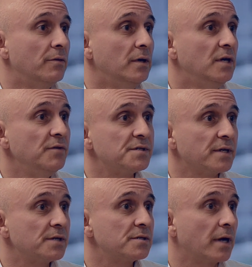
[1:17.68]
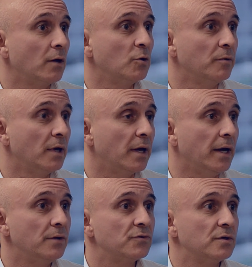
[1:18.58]
The EV6 can
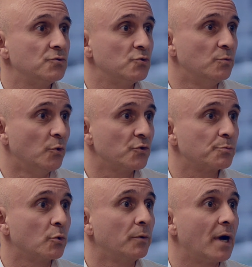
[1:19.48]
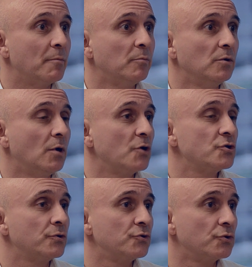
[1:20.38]
communicate to most programmable
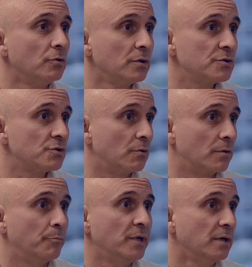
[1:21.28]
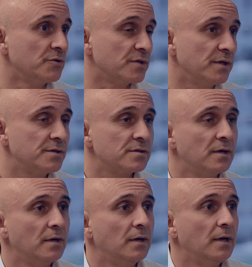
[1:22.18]
logic controllers, or
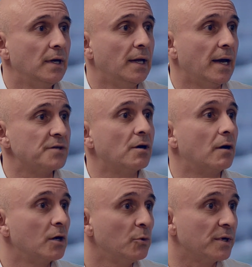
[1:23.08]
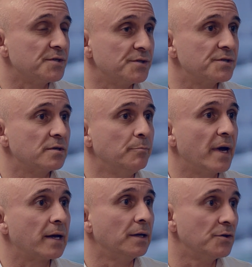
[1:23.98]
PLCs. It has a hardware-assisted
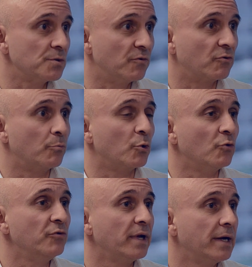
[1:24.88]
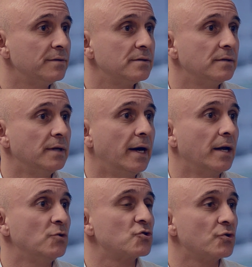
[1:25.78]
mechanism for PROFINET
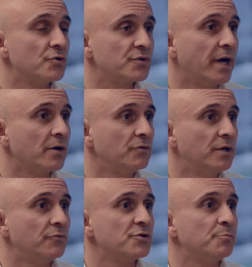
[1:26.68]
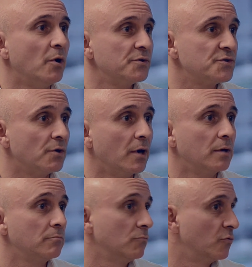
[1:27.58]
that ensures guaranteed response
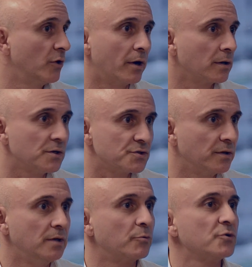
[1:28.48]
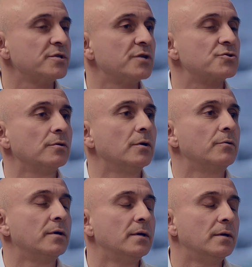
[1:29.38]
time regardless of the processor
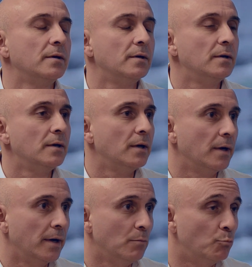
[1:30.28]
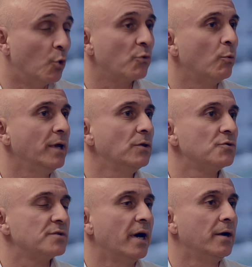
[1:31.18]
load. Both
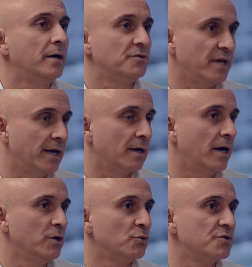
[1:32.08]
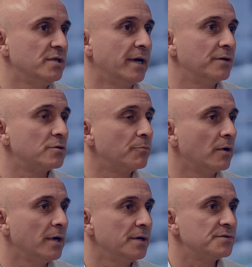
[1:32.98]
Windows 10 IoT
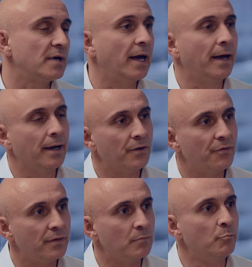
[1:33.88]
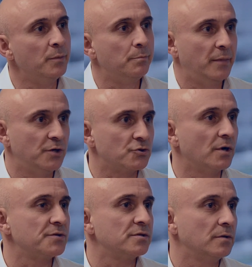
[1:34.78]
Enterprise and the
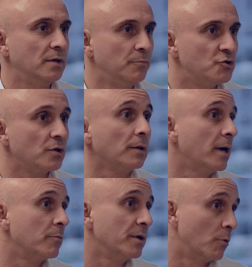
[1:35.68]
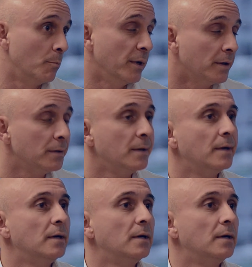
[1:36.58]
Matrox Imaging Library, or MIL,